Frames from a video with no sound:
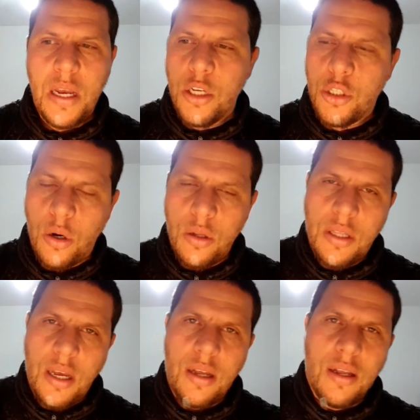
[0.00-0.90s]
So on
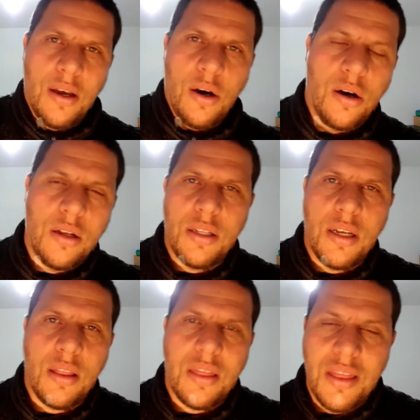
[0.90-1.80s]
the on
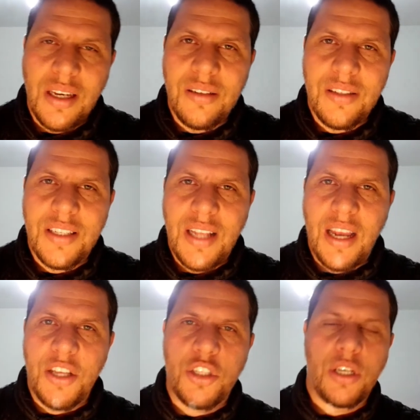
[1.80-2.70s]
the third
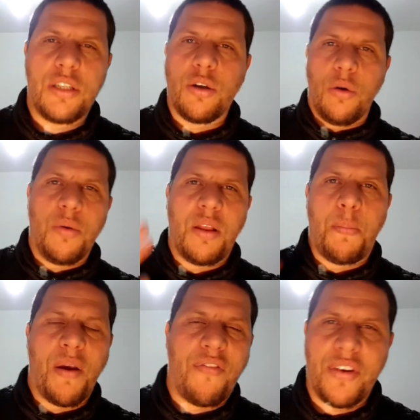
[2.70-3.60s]
stage, it's already
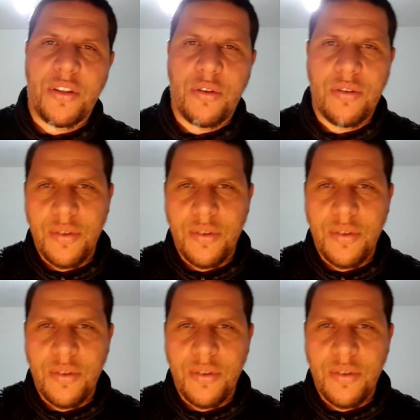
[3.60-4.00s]
perfect.